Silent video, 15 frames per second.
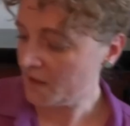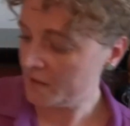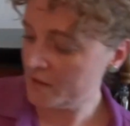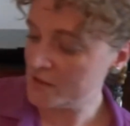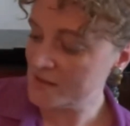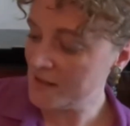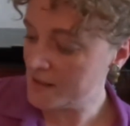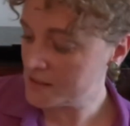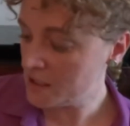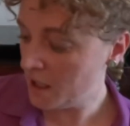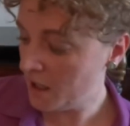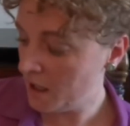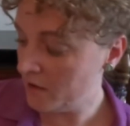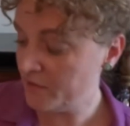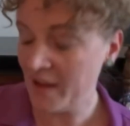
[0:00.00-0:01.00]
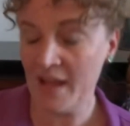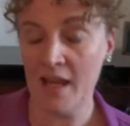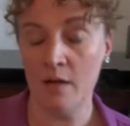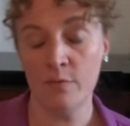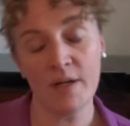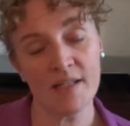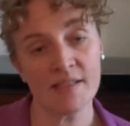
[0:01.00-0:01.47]
there's less of
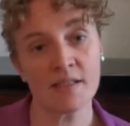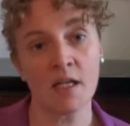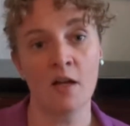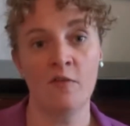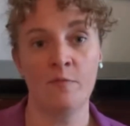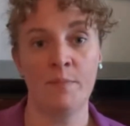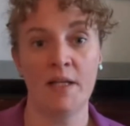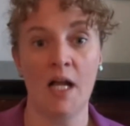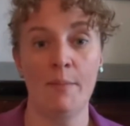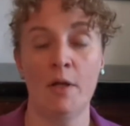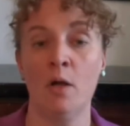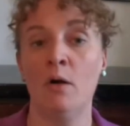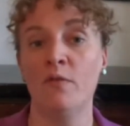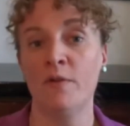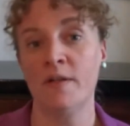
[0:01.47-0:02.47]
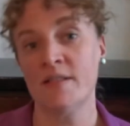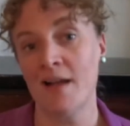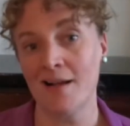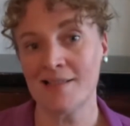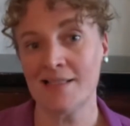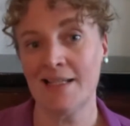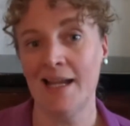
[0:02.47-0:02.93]
a risk of becoming
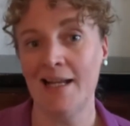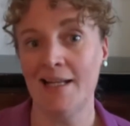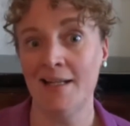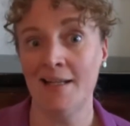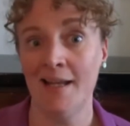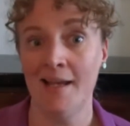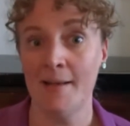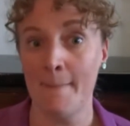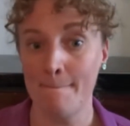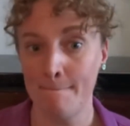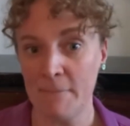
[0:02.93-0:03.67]
over-intoxicated in a